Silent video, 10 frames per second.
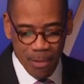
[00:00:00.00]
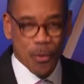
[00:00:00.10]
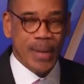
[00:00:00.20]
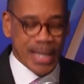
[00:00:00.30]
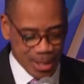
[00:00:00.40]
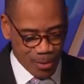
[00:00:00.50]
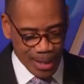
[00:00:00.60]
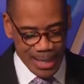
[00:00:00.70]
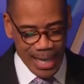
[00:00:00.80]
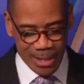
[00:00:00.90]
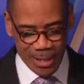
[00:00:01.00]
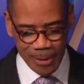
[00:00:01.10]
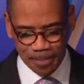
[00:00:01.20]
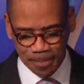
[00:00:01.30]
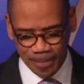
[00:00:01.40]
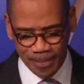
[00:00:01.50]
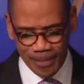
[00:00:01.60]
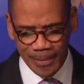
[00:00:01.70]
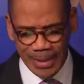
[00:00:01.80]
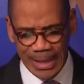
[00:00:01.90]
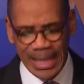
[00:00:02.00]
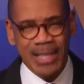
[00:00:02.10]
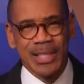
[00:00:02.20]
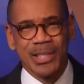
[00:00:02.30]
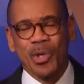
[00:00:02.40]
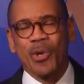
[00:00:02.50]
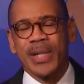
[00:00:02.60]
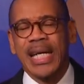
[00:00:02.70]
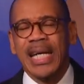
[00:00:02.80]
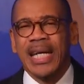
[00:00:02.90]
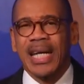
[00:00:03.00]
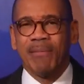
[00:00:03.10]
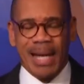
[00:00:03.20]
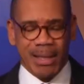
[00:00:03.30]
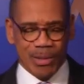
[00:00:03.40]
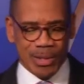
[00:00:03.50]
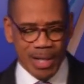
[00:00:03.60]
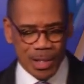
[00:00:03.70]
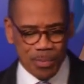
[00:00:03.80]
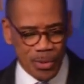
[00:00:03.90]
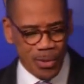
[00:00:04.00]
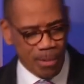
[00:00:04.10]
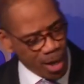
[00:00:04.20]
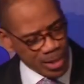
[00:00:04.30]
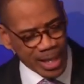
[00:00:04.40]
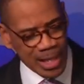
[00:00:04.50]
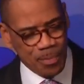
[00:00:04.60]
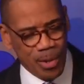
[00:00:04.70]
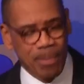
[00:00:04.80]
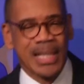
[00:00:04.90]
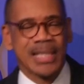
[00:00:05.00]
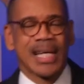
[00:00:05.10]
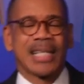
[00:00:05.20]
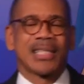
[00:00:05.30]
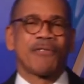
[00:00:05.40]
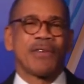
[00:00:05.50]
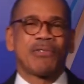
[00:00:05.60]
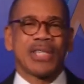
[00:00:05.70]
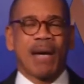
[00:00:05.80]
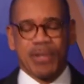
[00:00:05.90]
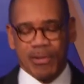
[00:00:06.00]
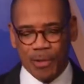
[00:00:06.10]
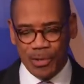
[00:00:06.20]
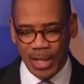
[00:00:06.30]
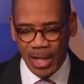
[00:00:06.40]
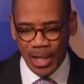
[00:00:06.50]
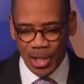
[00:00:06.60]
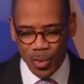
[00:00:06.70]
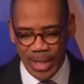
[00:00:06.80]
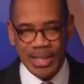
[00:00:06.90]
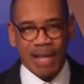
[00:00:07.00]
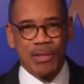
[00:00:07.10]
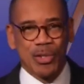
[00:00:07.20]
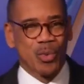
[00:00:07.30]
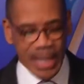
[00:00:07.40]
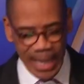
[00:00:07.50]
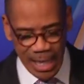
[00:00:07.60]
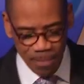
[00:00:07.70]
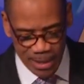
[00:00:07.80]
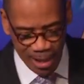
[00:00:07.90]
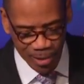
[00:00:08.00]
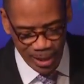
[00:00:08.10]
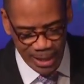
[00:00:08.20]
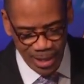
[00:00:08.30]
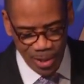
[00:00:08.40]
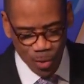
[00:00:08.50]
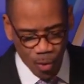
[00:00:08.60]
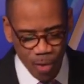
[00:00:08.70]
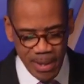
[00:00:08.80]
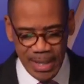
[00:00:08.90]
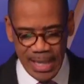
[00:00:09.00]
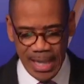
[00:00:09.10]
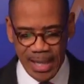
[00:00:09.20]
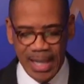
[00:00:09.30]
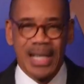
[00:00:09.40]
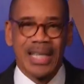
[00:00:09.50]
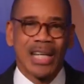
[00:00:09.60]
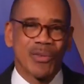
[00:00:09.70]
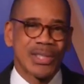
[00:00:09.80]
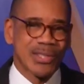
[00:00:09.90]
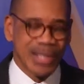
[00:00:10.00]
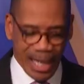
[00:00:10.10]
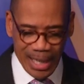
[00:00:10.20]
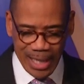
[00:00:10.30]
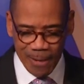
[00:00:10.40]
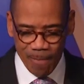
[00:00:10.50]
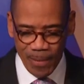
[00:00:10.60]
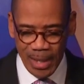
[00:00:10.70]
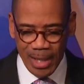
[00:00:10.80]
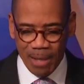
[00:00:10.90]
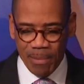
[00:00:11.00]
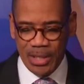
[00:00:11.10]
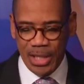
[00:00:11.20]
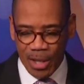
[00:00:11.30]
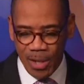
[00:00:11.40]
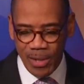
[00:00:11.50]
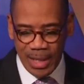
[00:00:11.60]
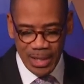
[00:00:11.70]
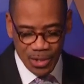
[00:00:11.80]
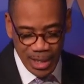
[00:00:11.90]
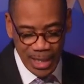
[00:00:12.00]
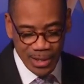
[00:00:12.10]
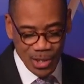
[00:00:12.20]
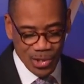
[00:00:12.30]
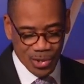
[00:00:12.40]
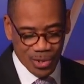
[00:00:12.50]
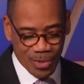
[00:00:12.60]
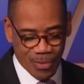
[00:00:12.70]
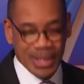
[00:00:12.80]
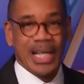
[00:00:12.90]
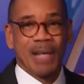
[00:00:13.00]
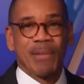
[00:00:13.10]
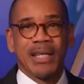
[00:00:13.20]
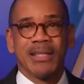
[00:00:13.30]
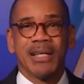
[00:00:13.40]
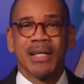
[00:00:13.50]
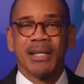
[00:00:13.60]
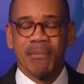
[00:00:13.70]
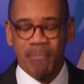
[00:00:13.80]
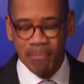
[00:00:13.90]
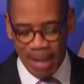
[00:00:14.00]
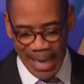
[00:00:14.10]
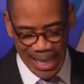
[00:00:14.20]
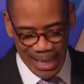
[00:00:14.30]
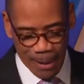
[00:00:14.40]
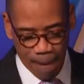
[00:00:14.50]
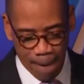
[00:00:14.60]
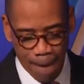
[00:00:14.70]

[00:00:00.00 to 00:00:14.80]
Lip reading: Before we get to our text, there's a story in Matthew's gospel, and Mark's gospel, I apologize, in the 5th chapter in verse 27 to 28 particularly. There was a woman there that was sick, but she heard that Jesus was coming by.